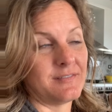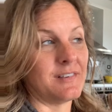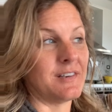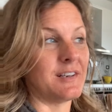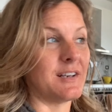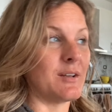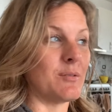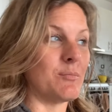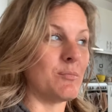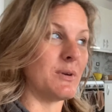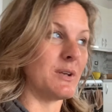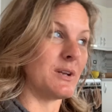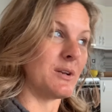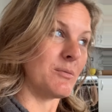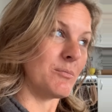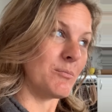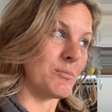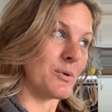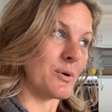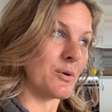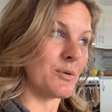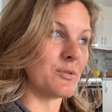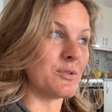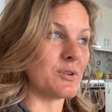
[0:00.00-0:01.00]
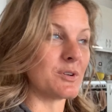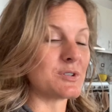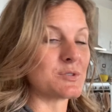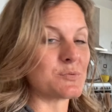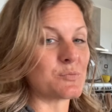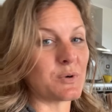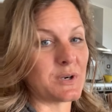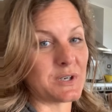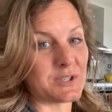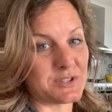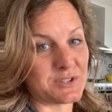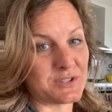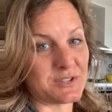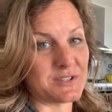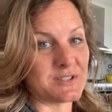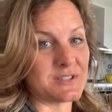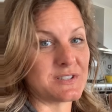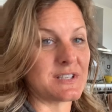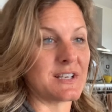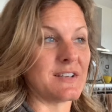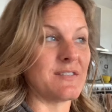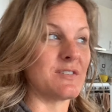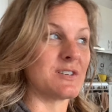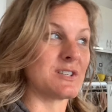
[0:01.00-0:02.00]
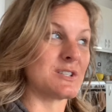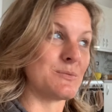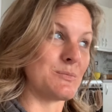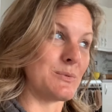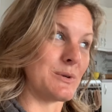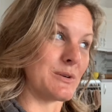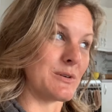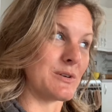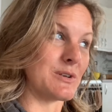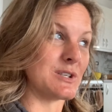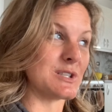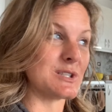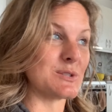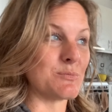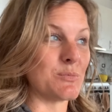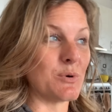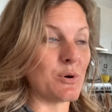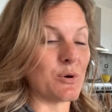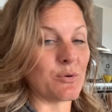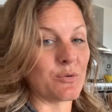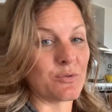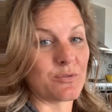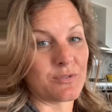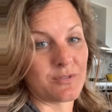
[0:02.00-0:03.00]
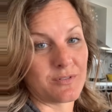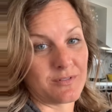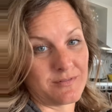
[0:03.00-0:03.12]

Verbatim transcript: And I've been in both expressions. I've experienced both.